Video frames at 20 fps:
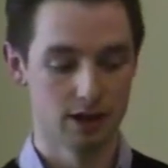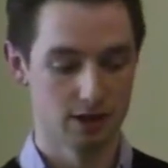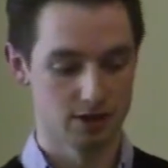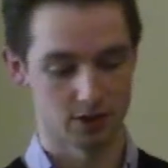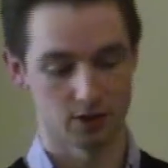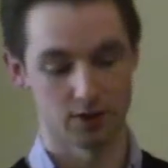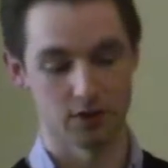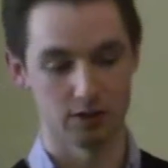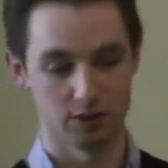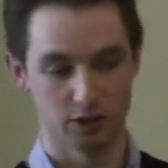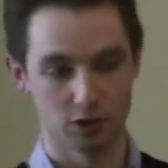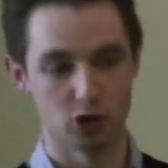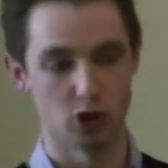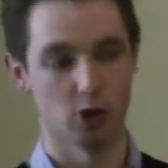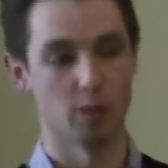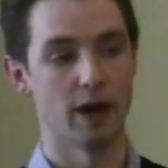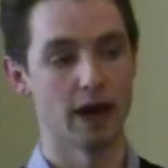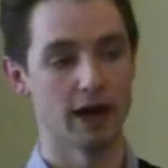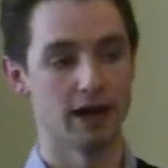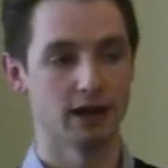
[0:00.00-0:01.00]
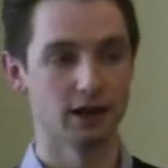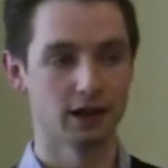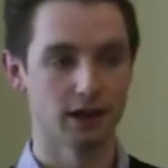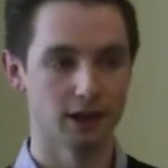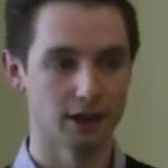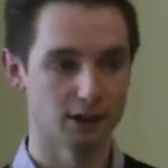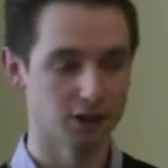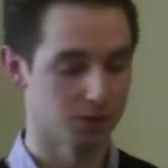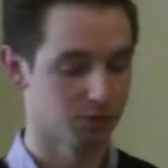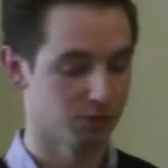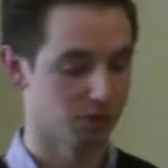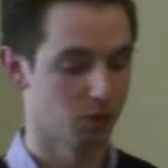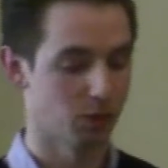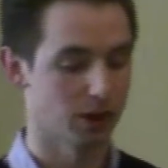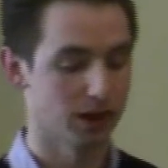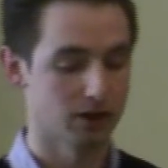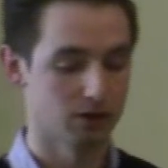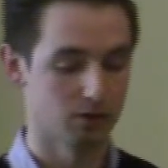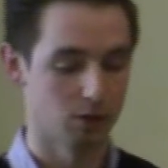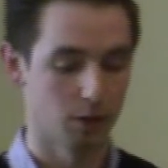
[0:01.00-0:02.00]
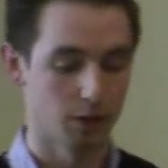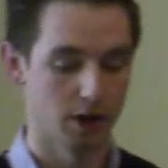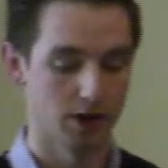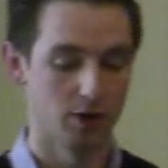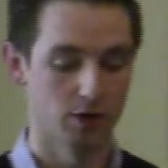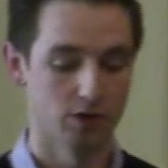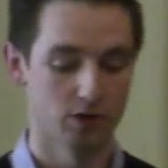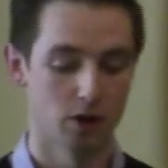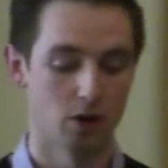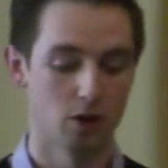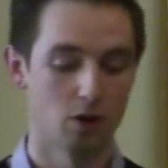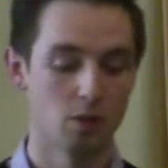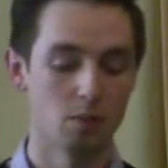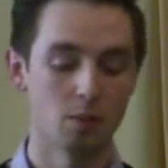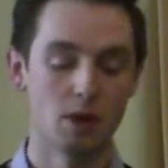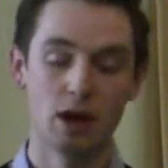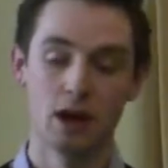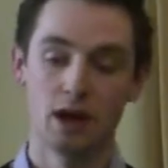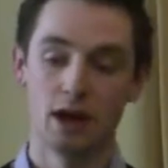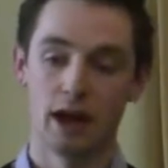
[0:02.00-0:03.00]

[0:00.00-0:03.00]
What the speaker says: sort of Germanic kingship for want of a better term,